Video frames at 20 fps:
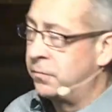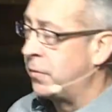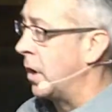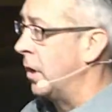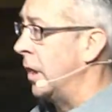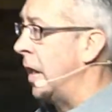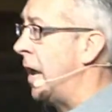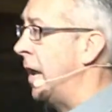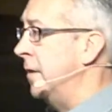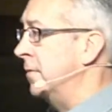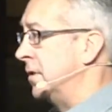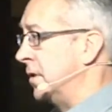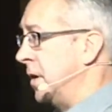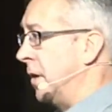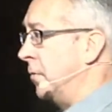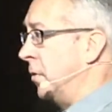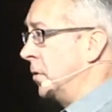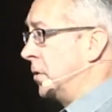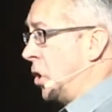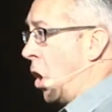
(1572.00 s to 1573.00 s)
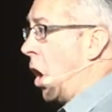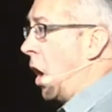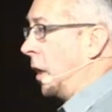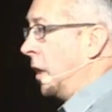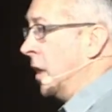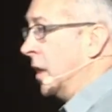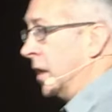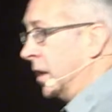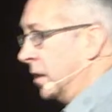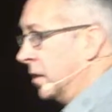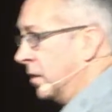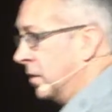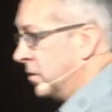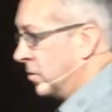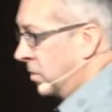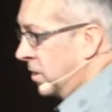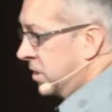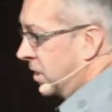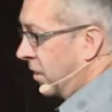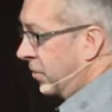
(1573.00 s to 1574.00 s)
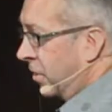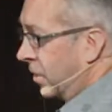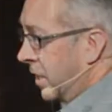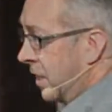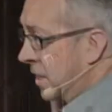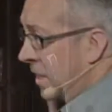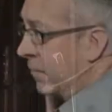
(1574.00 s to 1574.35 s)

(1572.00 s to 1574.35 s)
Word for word: lives never talking to each other again, never